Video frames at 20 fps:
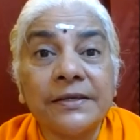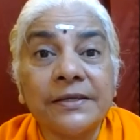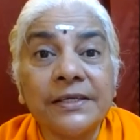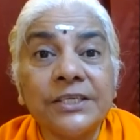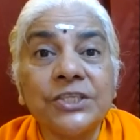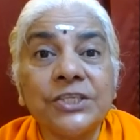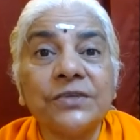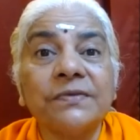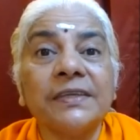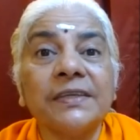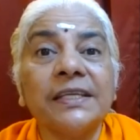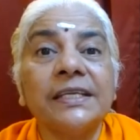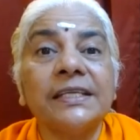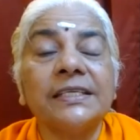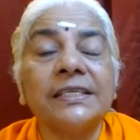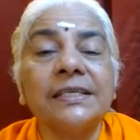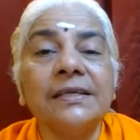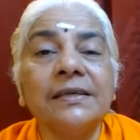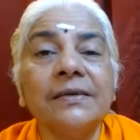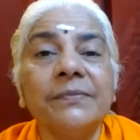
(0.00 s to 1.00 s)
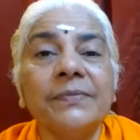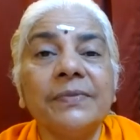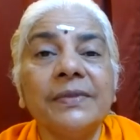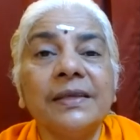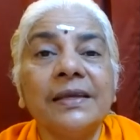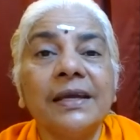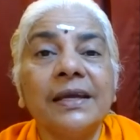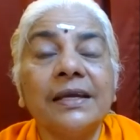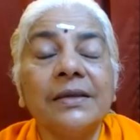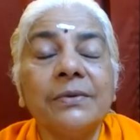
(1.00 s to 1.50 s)
rejuvenating
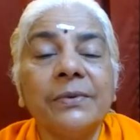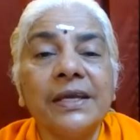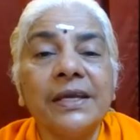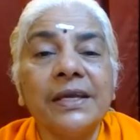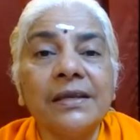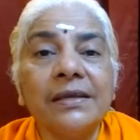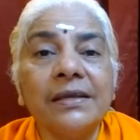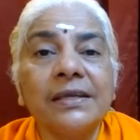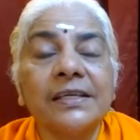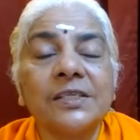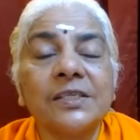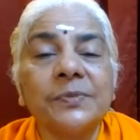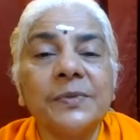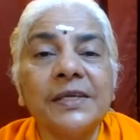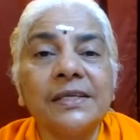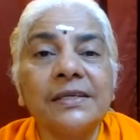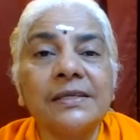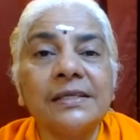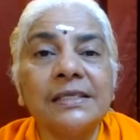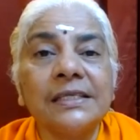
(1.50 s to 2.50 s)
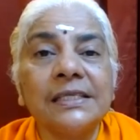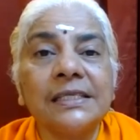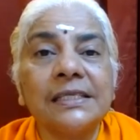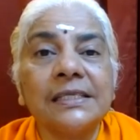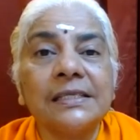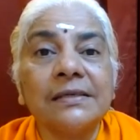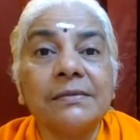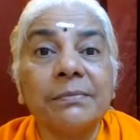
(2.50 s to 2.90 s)
and where I experience